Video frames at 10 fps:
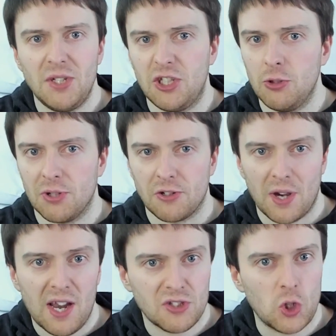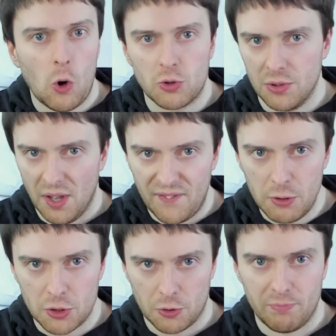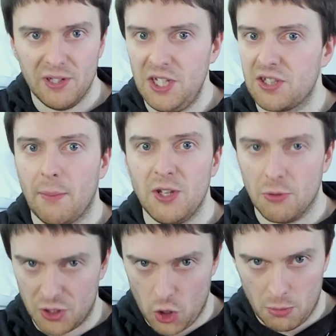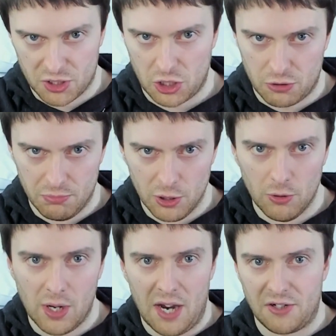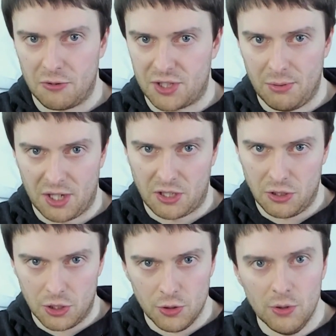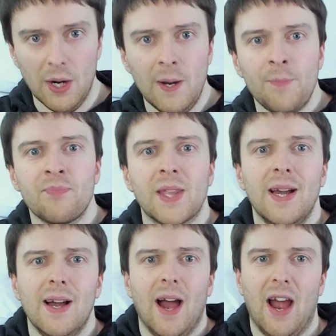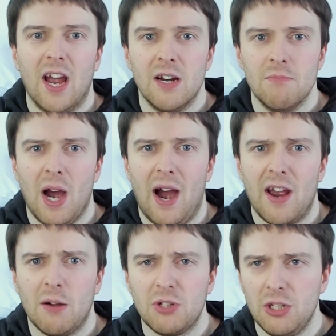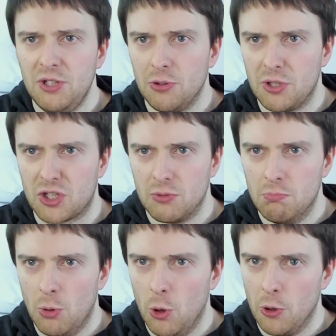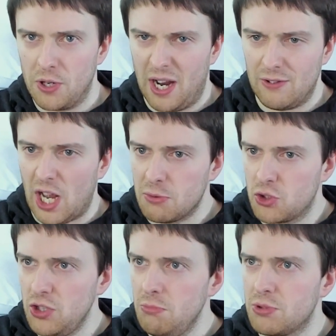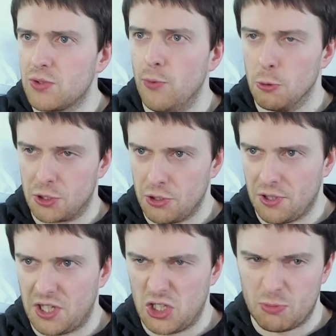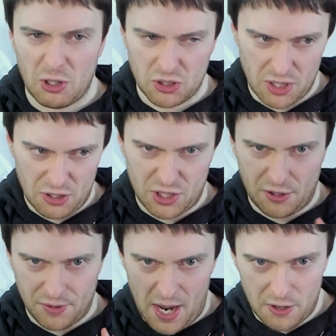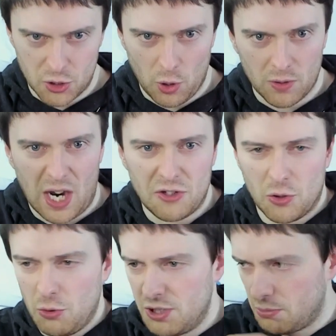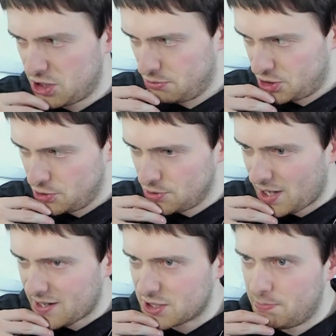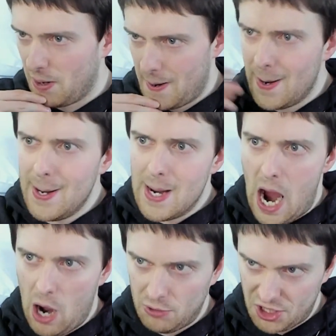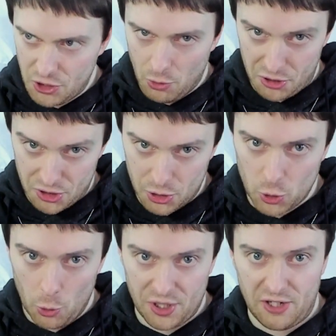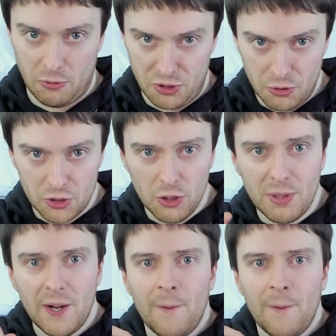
me to do another Ask Ultra in the future, please let me know in the comment section below and I'll see what I can do. Um, I am going to be doing some more live streams for Sonic and especially uh, Shadow the Hedgehog. I don't know when I'm going to do that, but I'll let you know on Discord and on YouTube.